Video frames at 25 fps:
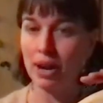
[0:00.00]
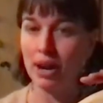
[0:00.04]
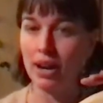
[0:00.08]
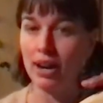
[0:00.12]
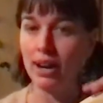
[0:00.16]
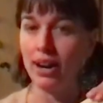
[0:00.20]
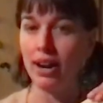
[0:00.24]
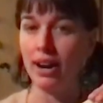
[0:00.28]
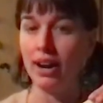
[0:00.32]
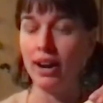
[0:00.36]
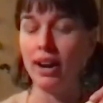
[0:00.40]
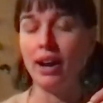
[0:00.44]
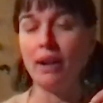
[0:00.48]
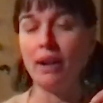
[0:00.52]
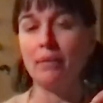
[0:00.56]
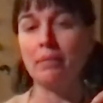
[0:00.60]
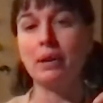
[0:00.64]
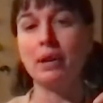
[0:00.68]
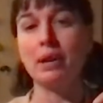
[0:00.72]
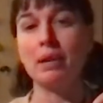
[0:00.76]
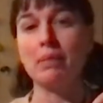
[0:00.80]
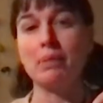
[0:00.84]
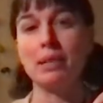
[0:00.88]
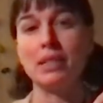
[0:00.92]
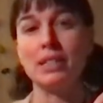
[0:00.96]
I'm
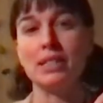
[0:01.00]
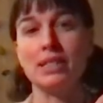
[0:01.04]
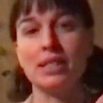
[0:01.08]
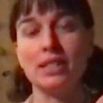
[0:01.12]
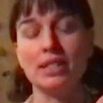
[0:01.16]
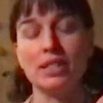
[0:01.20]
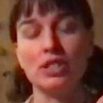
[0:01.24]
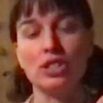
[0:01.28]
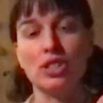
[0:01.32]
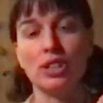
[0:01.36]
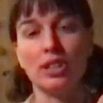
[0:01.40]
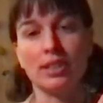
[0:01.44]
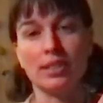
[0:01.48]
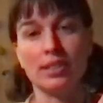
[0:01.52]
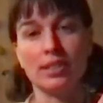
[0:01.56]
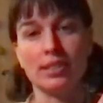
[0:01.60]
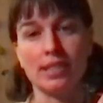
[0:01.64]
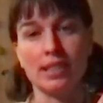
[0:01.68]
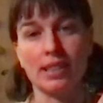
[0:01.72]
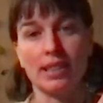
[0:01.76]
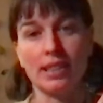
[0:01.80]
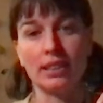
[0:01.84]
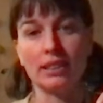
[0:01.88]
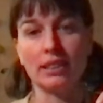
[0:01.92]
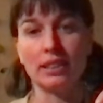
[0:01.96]
going to be teaching this
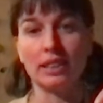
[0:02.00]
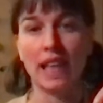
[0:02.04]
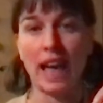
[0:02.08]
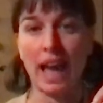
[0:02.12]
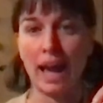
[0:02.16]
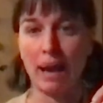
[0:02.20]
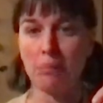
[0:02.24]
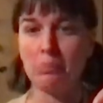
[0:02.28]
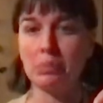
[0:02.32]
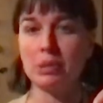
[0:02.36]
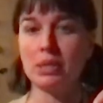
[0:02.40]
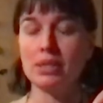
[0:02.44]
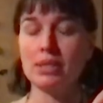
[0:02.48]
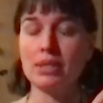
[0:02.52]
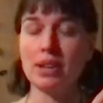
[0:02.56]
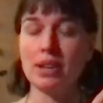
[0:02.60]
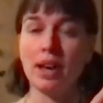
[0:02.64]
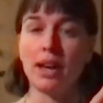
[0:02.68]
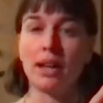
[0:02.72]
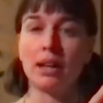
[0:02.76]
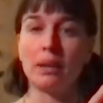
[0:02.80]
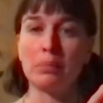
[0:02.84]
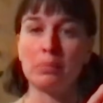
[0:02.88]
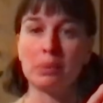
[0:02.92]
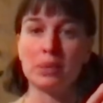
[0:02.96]
in the lap
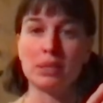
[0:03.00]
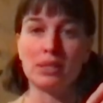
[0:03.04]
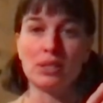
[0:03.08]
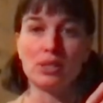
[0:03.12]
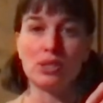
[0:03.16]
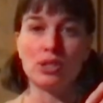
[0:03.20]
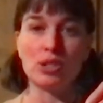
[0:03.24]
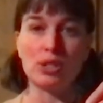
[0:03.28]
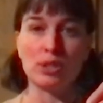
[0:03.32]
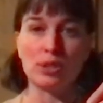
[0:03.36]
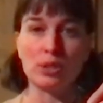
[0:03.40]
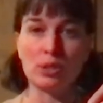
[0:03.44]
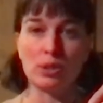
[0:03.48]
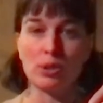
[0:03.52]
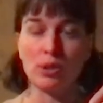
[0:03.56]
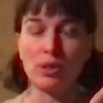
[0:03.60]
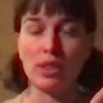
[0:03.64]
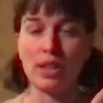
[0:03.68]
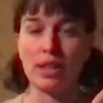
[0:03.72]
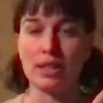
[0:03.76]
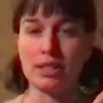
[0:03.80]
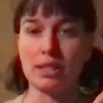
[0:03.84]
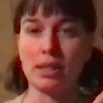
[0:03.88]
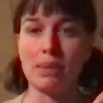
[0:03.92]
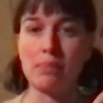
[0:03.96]
style position. So
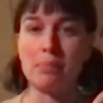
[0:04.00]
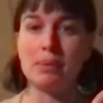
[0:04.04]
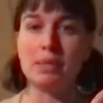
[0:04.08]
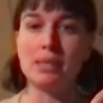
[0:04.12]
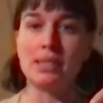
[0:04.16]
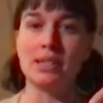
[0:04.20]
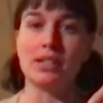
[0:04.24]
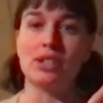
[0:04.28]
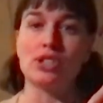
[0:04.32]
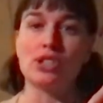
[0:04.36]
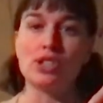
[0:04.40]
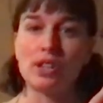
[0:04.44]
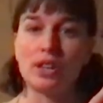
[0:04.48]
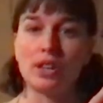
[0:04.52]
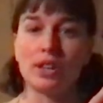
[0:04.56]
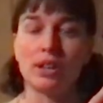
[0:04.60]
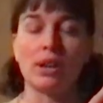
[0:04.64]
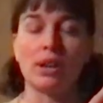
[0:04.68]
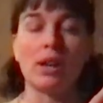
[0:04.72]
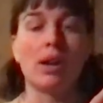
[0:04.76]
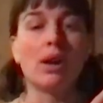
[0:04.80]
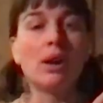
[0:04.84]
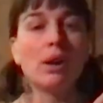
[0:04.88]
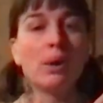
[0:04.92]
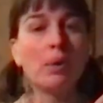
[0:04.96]
that's the position
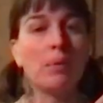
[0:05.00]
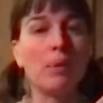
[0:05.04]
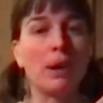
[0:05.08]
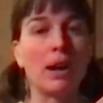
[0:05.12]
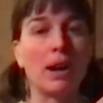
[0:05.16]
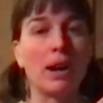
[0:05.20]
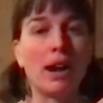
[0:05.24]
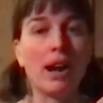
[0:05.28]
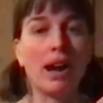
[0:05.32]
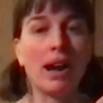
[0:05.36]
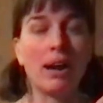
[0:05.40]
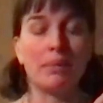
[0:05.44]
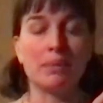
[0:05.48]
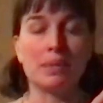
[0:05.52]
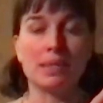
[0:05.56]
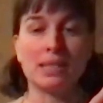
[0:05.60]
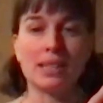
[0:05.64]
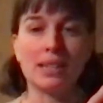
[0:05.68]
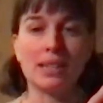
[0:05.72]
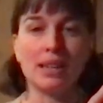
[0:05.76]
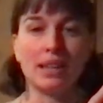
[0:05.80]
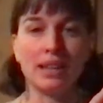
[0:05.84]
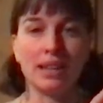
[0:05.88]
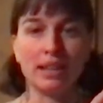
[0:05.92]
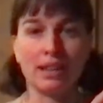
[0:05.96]
where I'm
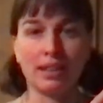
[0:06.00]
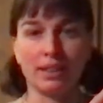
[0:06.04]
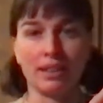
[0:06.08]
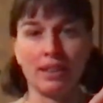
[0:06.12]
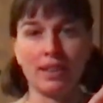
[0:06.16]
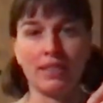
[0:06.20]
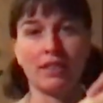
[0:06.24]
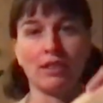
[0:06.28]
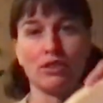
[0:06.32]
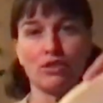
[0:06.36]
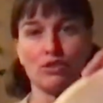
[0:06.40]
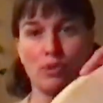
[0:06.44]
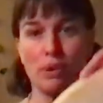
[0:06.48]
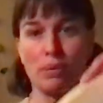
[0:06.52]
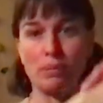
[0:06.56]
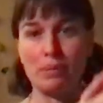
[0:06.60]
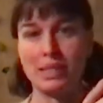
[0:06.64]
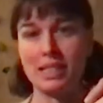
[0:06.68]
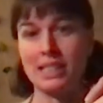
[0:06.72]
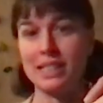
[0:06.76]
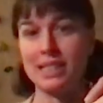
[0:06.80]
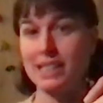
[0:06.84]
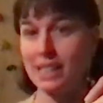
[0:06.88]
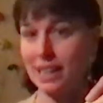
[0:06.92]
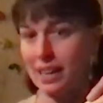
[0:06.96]
sitting and then the drum
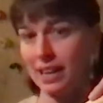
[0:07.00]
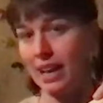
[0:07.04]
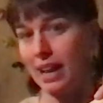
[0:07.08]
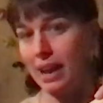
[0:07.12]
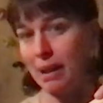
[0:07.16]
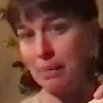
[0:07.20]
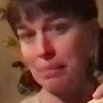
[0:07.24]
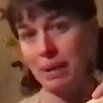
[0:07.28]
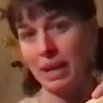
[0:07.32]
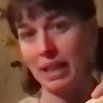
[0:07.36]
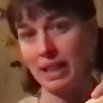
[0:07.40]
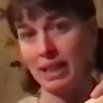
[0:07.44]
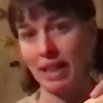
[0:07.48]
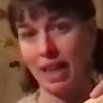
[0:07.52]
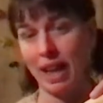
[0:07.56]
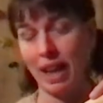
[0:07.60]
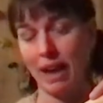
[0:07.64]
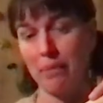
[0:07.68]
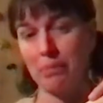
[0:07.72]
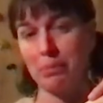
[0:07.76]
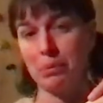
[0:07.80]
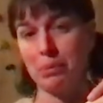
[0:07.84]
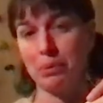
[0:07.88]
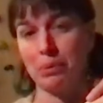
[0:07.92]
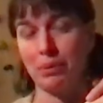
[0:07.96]
is sitting on my
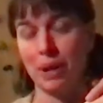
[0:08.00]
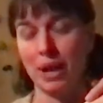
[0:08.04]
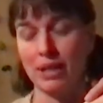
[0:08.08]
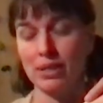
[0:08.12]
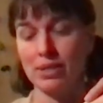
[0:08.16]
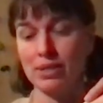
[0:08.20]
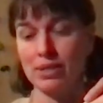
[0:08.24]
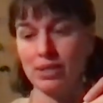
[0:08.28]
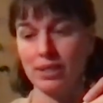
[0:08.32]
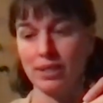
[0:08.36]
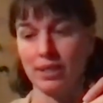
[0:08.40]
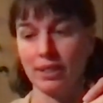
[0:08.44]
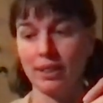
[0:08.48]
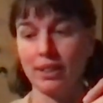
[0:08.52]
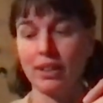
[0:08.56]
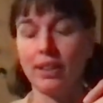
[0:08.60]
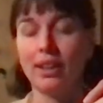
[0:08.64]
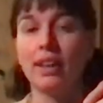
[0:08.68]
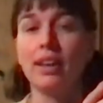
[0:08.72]
lap, resting.